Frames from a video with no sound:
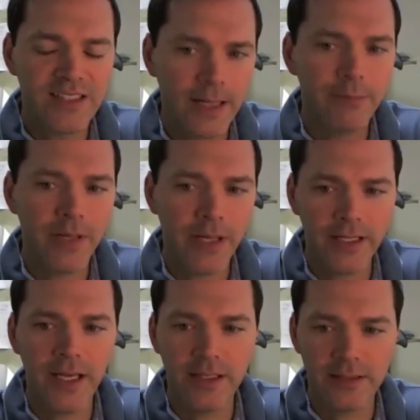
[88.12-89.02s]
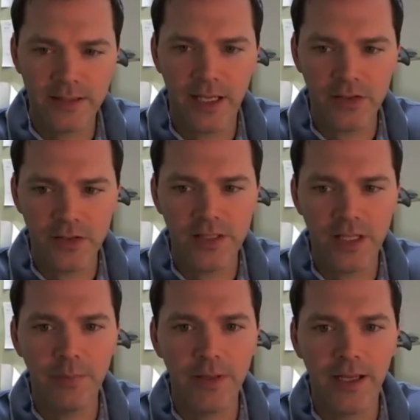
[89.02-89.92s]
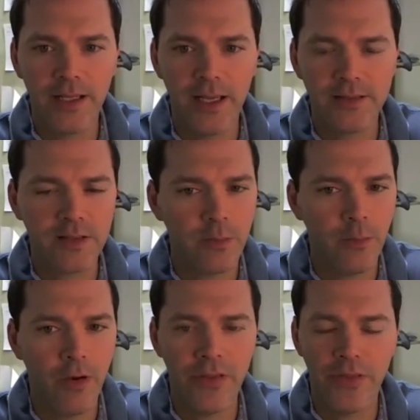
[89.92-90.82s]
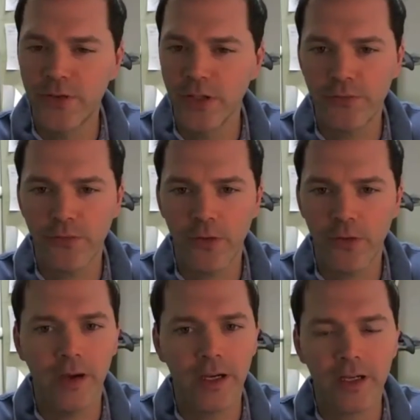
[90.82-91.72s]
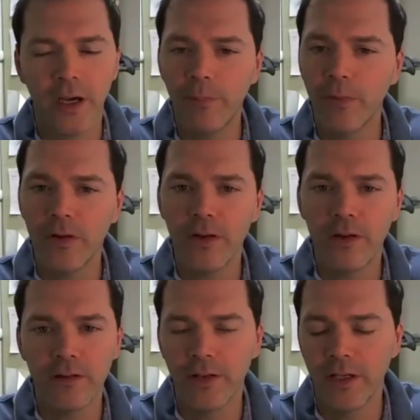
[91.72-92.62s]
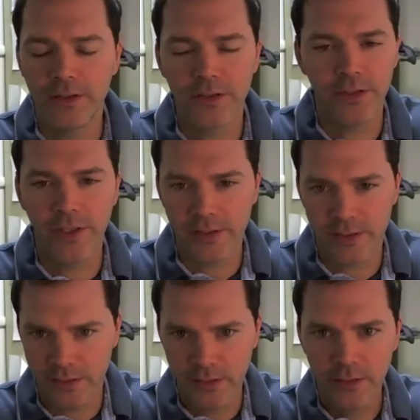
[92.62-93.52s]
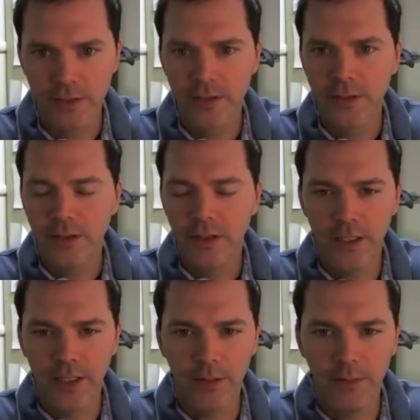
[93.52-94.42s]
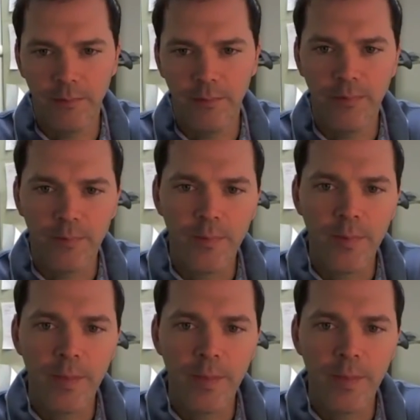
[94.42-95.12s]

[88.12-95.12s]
10 PI cases, extra 10 PI cases a month just from a couple attorneys. Okay. Um, now let's